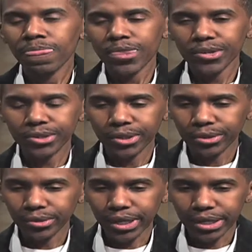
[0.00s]
you
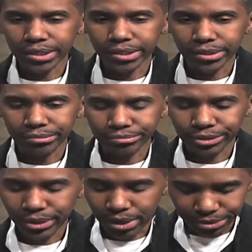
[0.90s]
know and um,
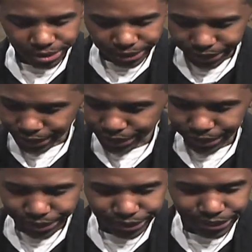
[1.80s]
so i was just
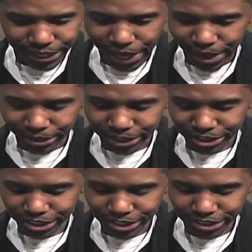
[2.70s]
sitting down and
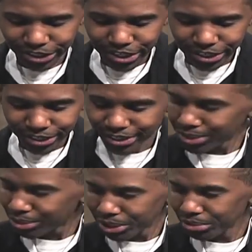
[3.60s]
she just she
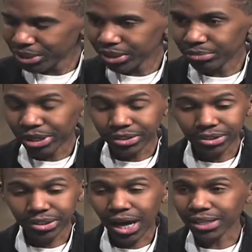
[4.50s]
said what are you thinking about
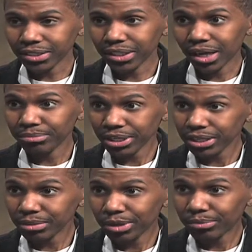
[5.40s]
she, i said i'm
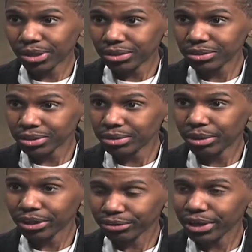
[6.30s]
thinking about my uncle and
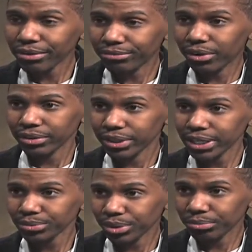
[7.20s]
my grandfather
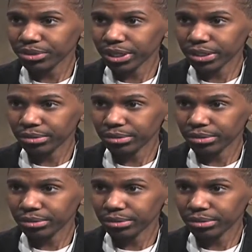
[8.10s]
that's what i'm thinking